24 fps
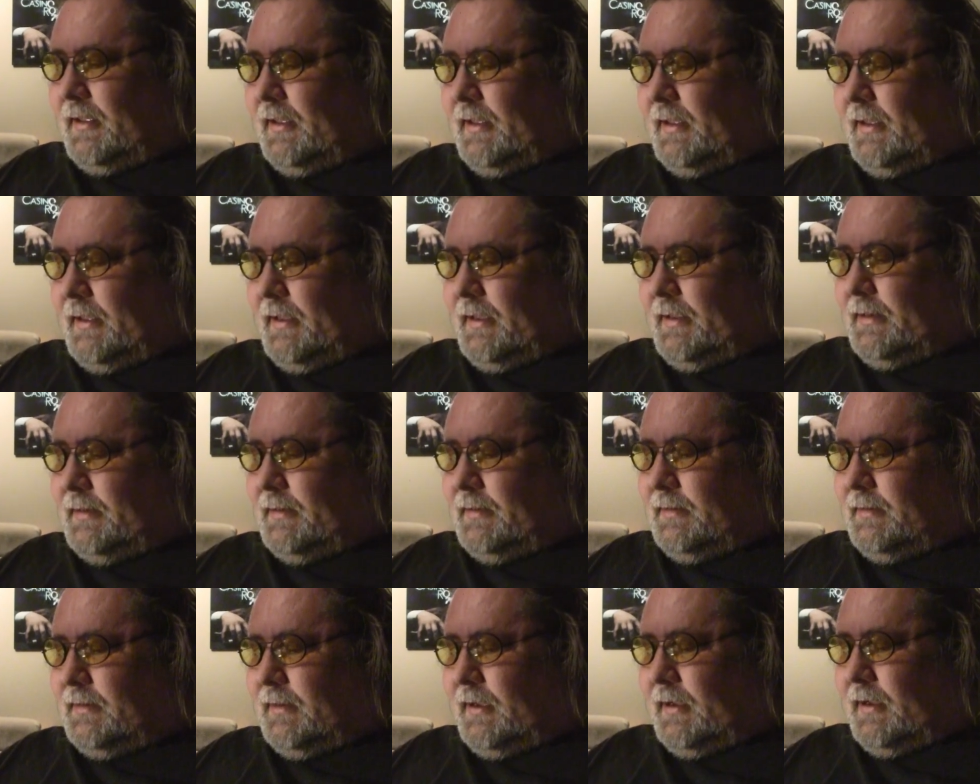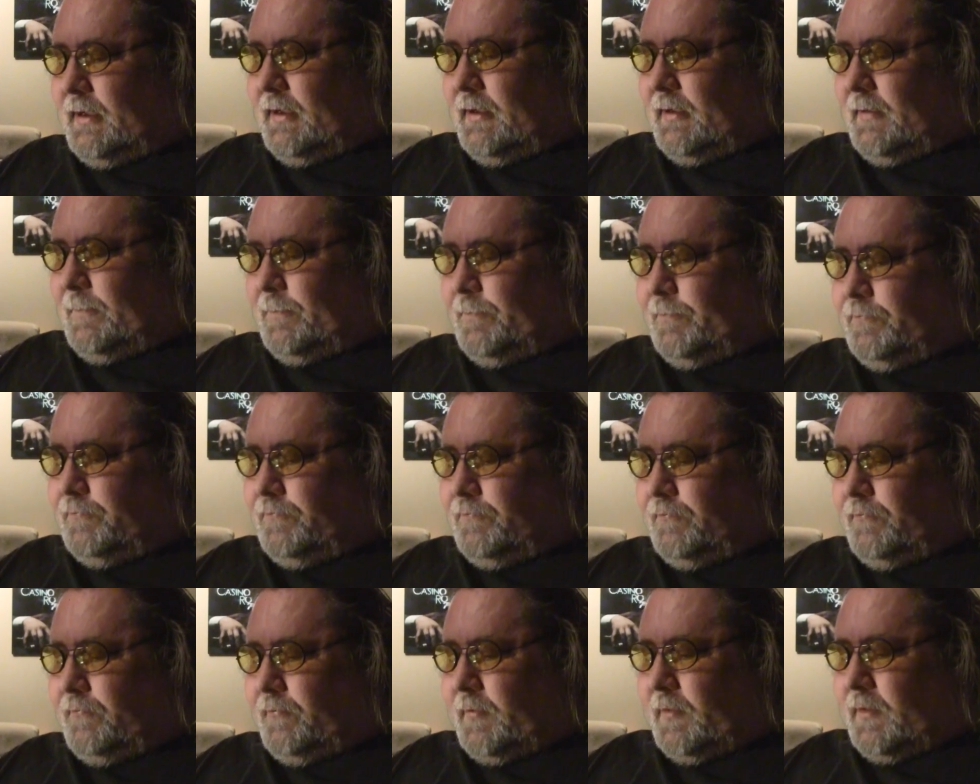And uh,
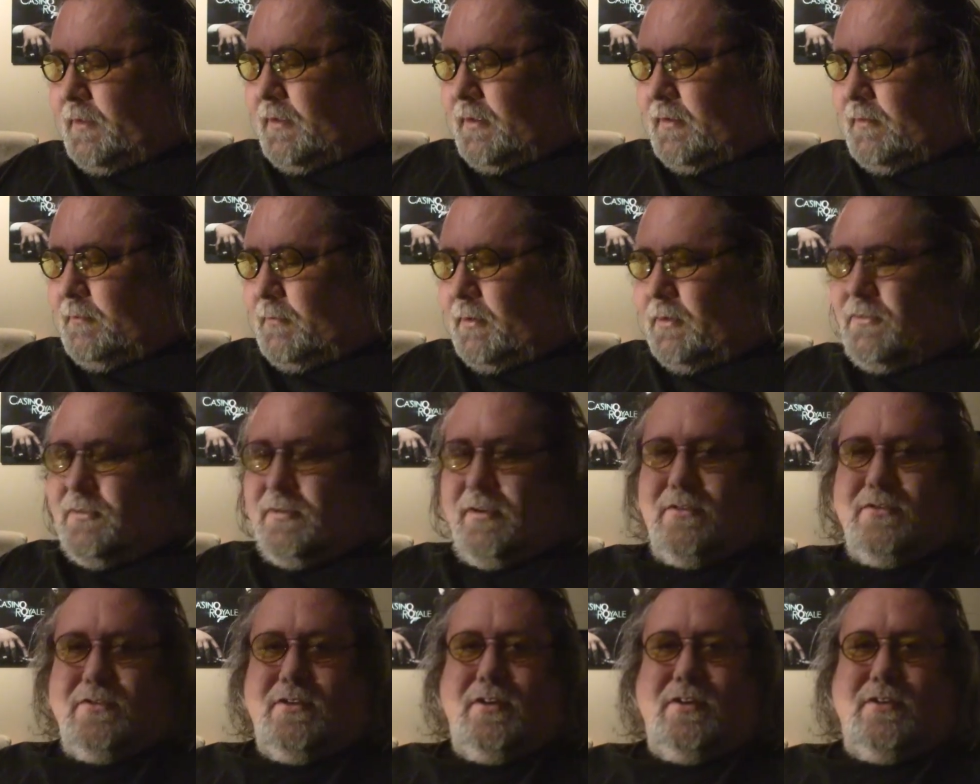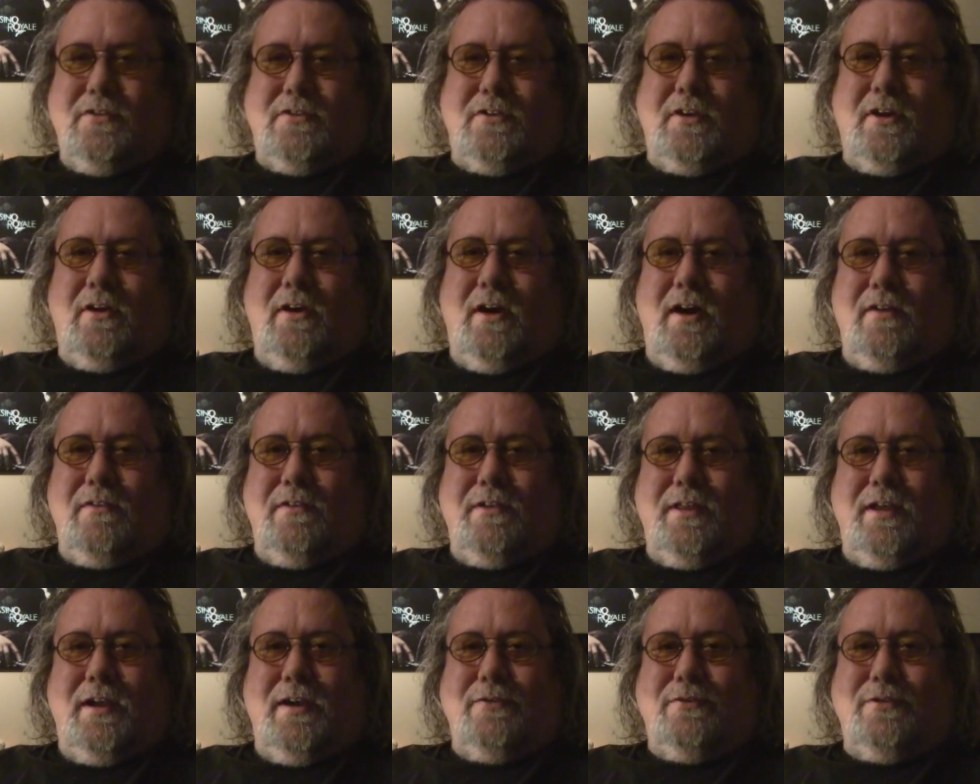my sister used to go
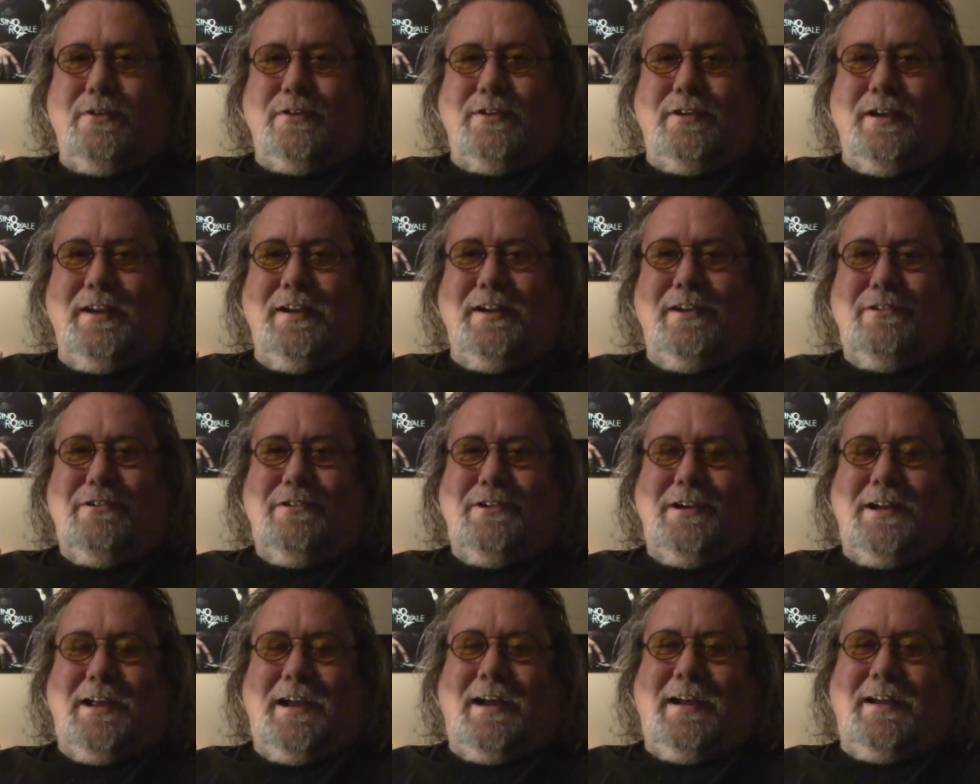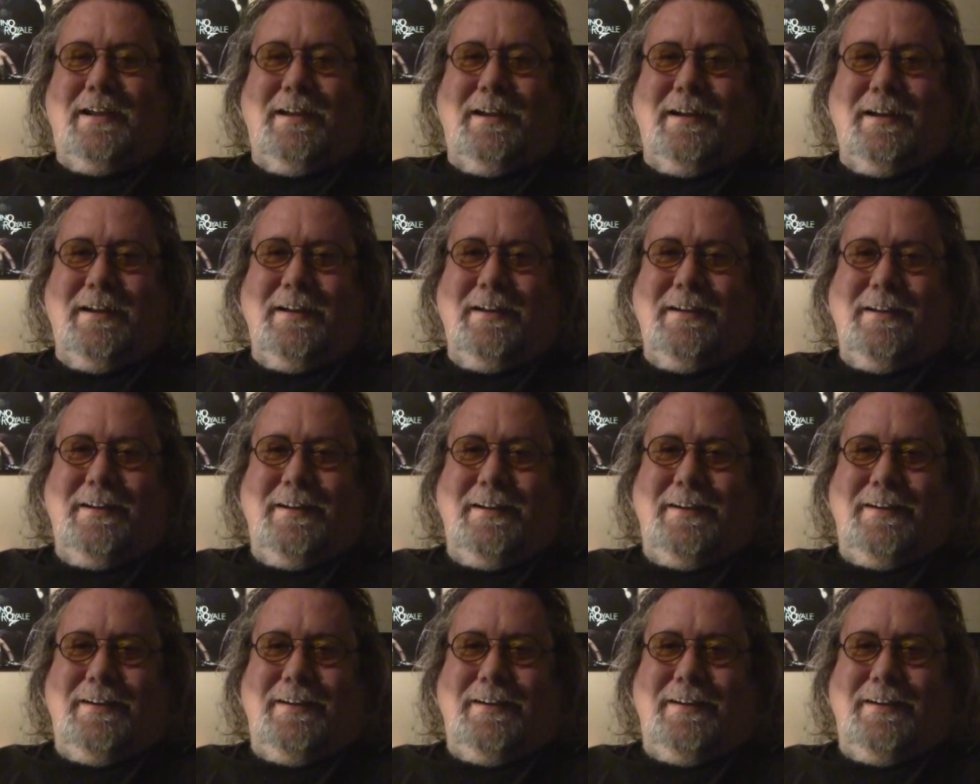over there for dinner and that, yeah.